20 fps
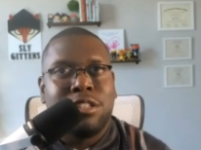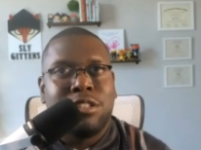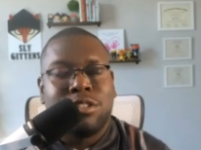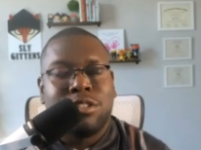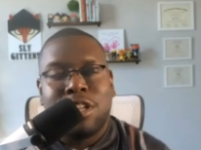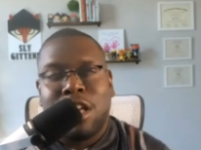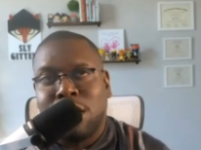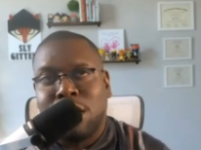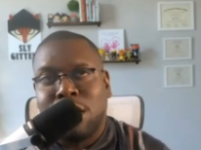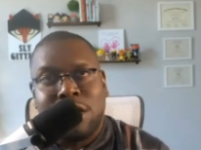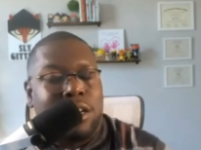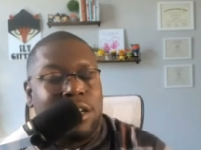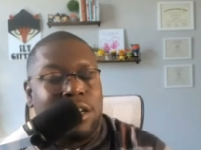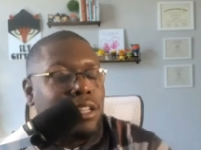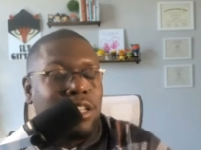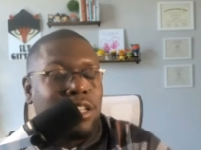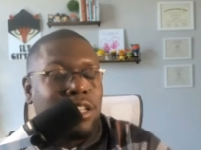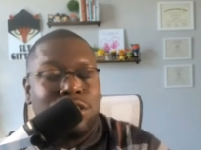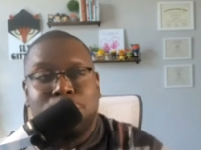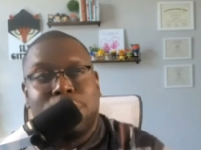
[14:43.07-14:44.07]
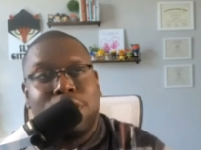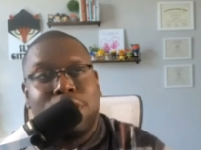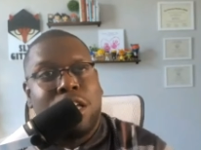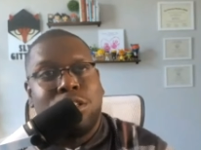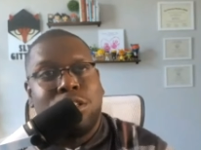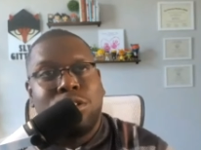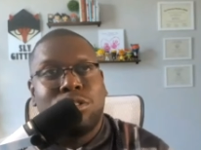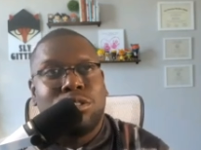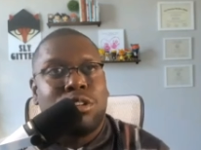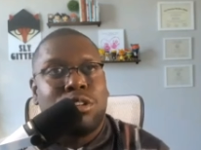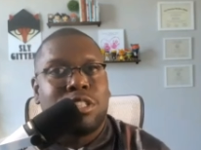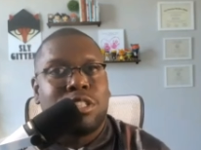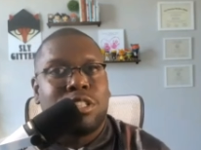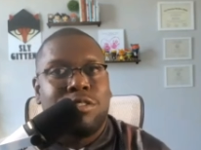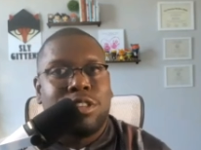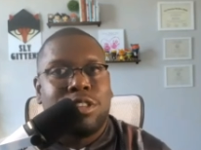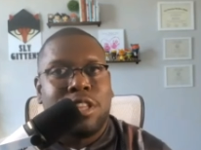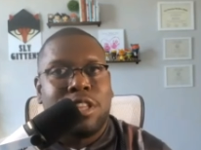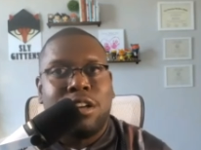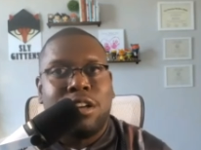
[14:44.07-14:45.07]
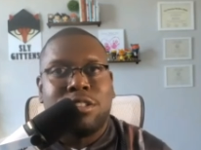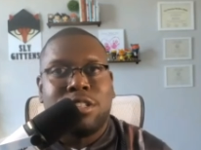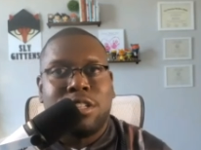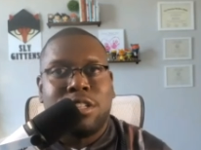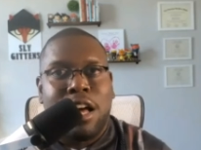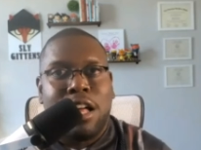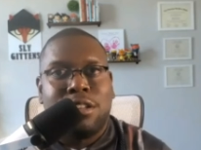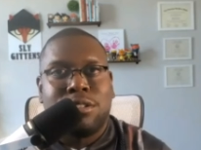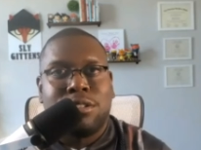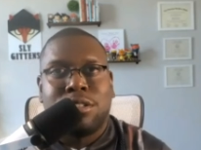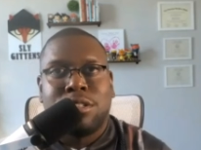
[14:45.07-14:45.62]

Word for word: That doesn't mean I use all seven thousand dollars,